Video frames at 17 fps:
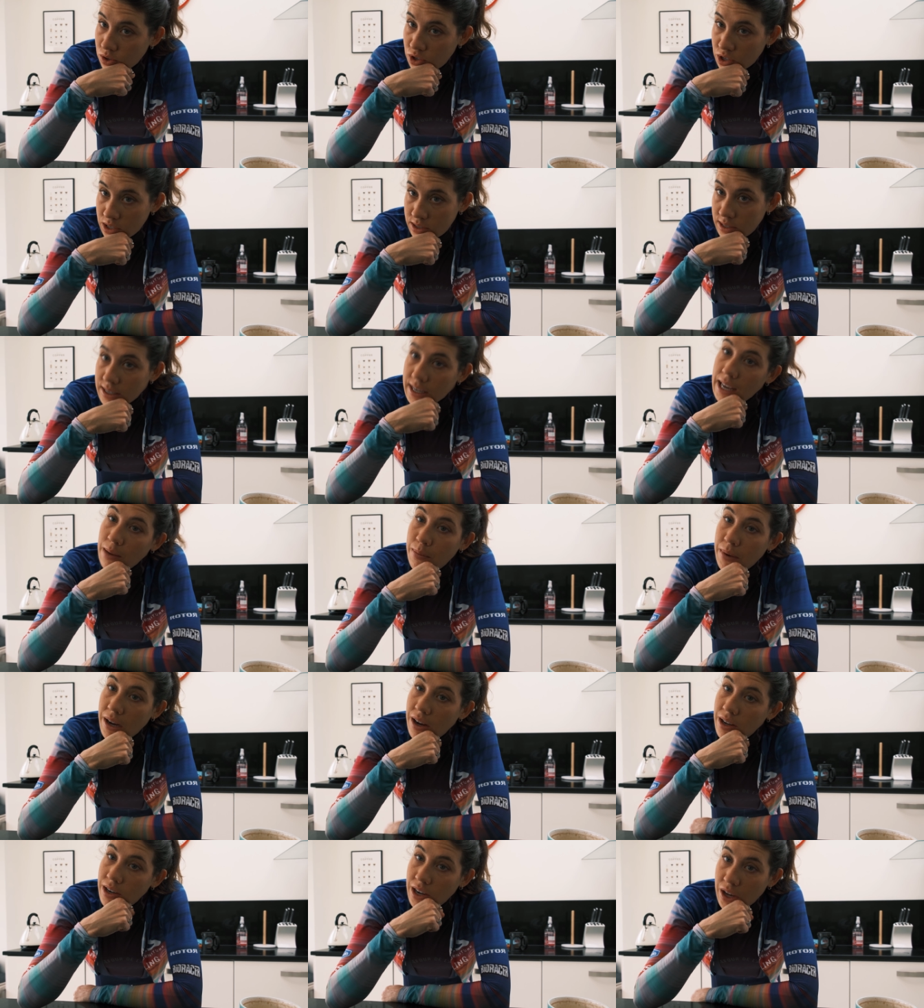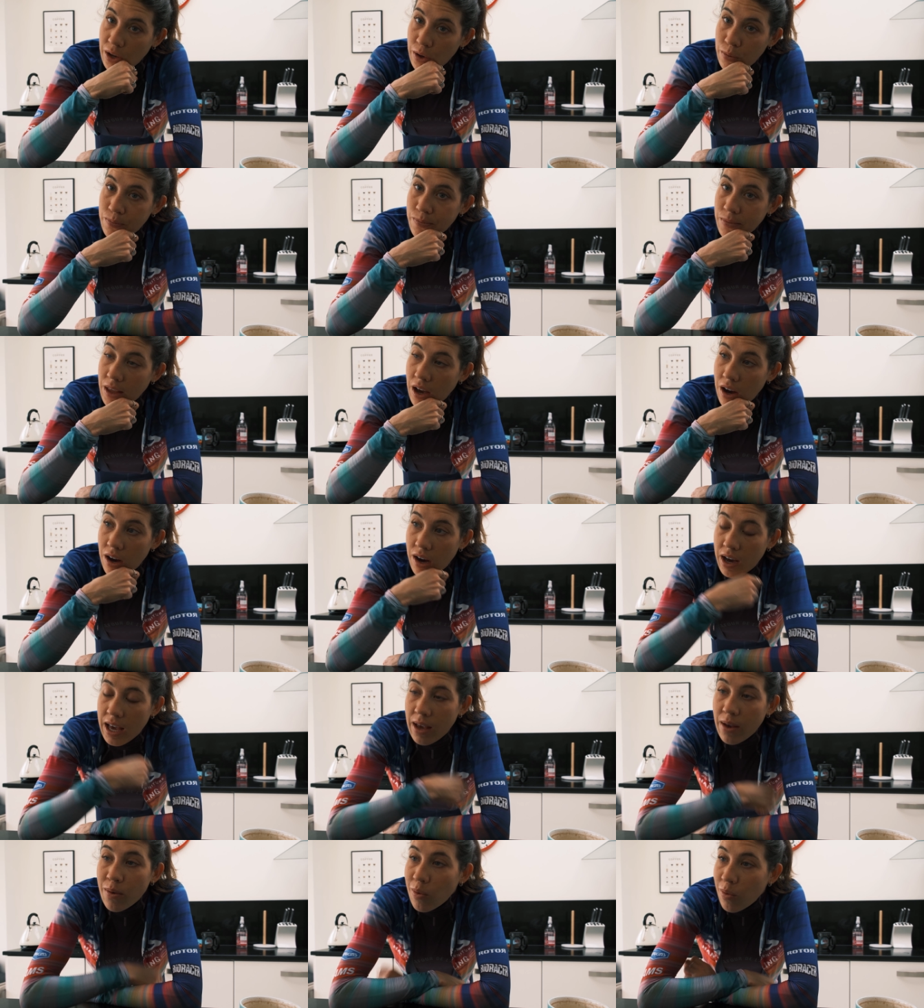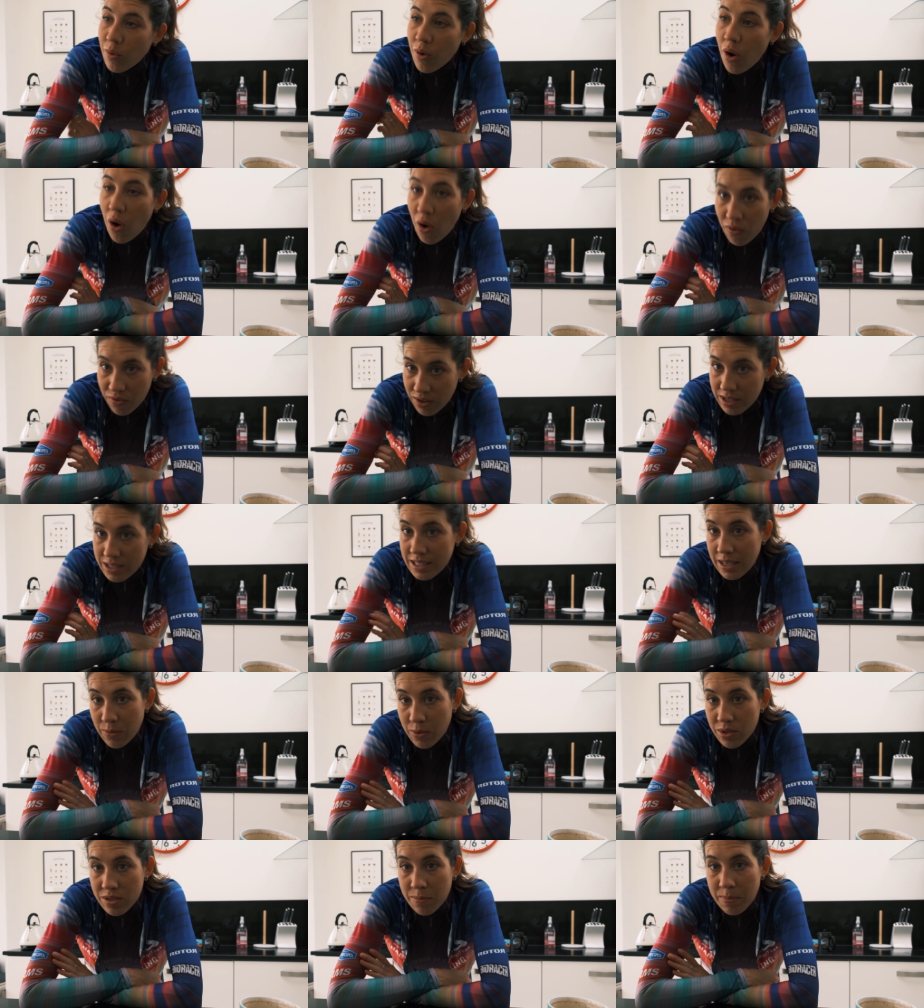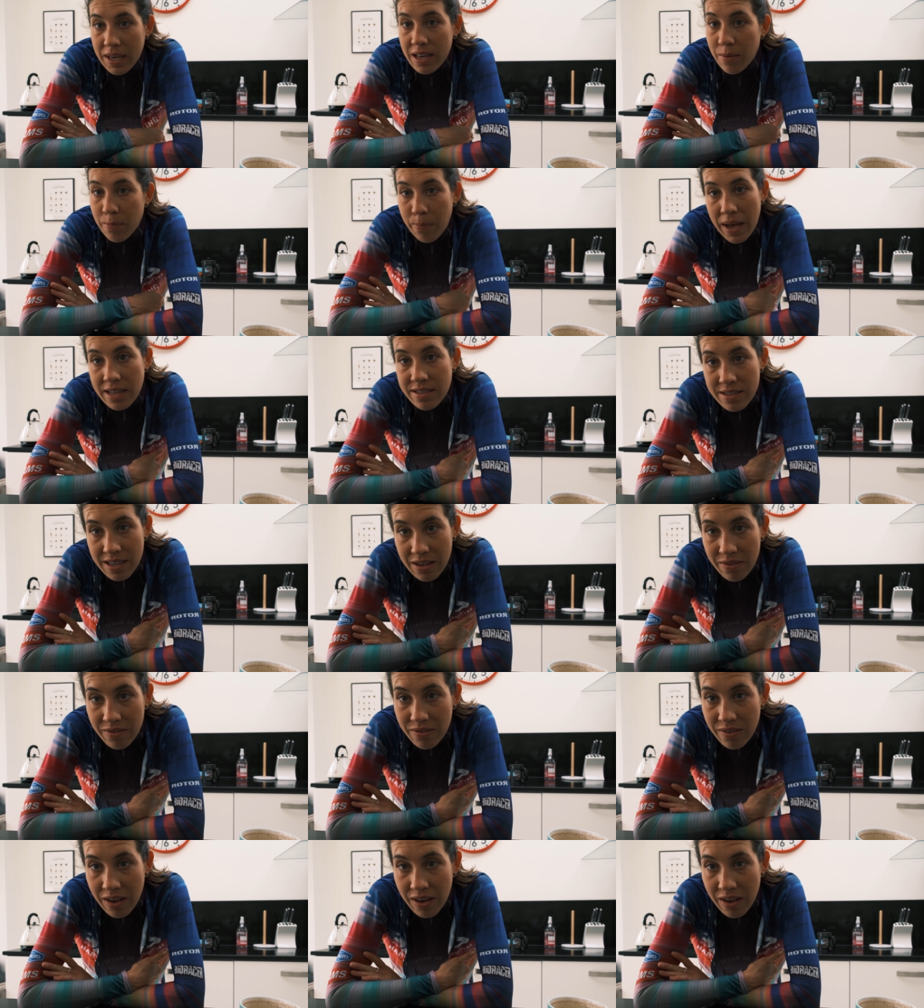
Just to take part, no. I obviously want to be competitive.